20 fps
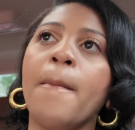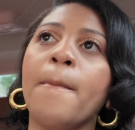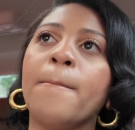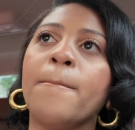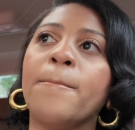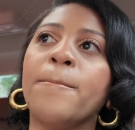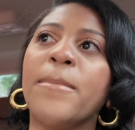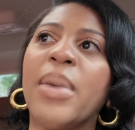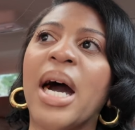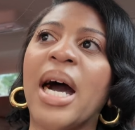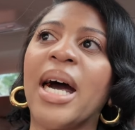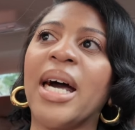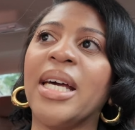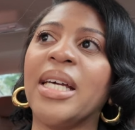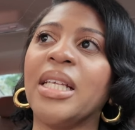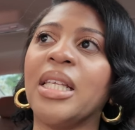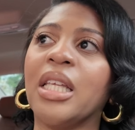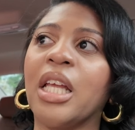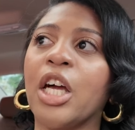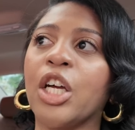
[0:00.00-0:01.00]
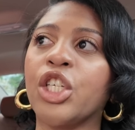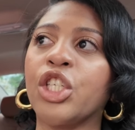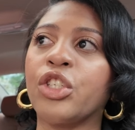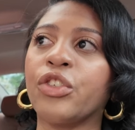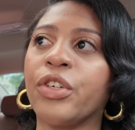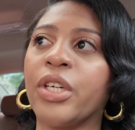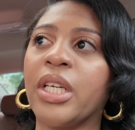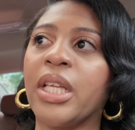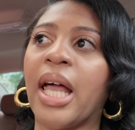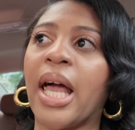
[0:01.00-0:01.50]
buy
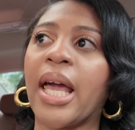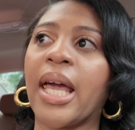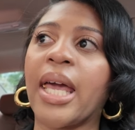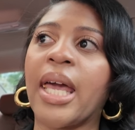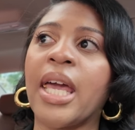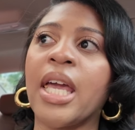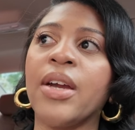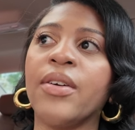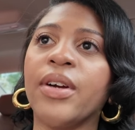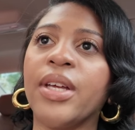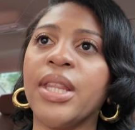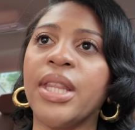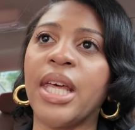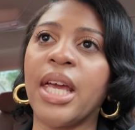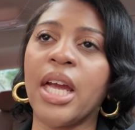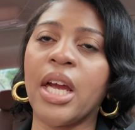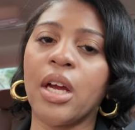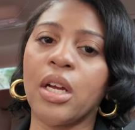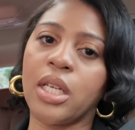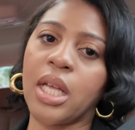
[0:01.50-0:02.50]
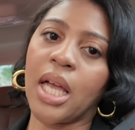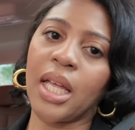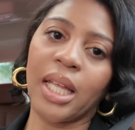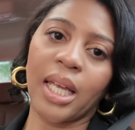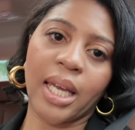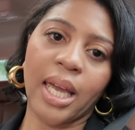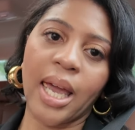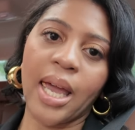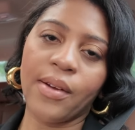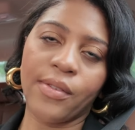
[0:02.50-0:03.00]
luxury like here and there not
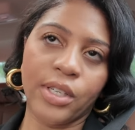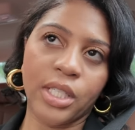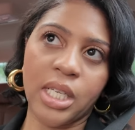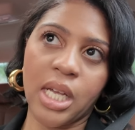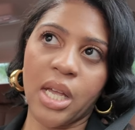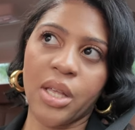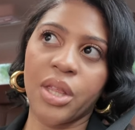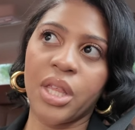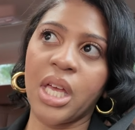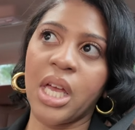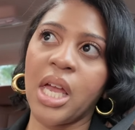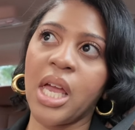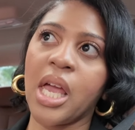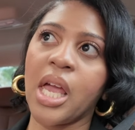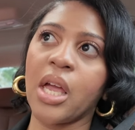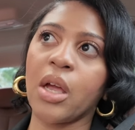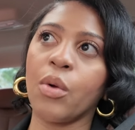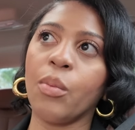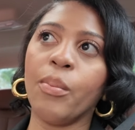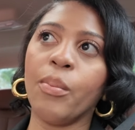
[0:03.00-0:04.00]
like an everyday thing